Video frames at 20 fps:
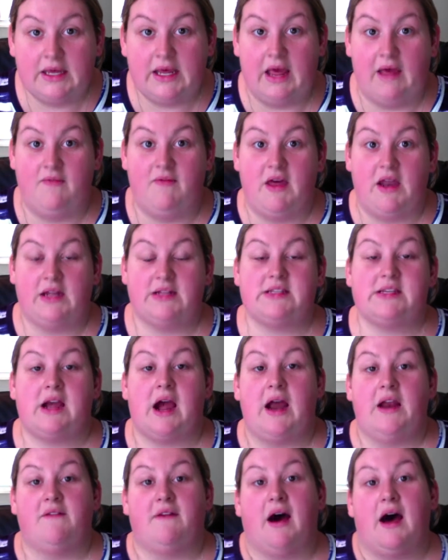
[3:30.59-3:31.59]
And then it's
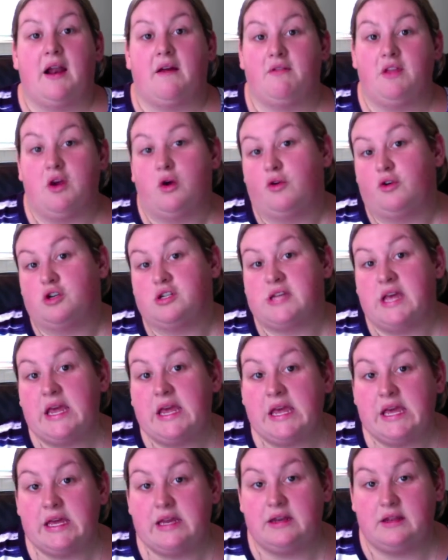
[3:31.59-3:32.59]
kind of out of the owner's
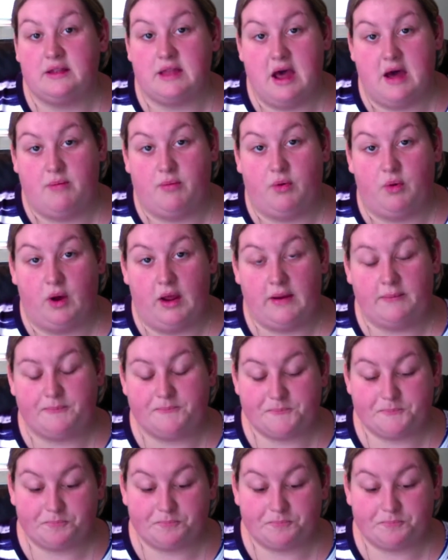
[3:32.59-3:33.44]
hand at that point.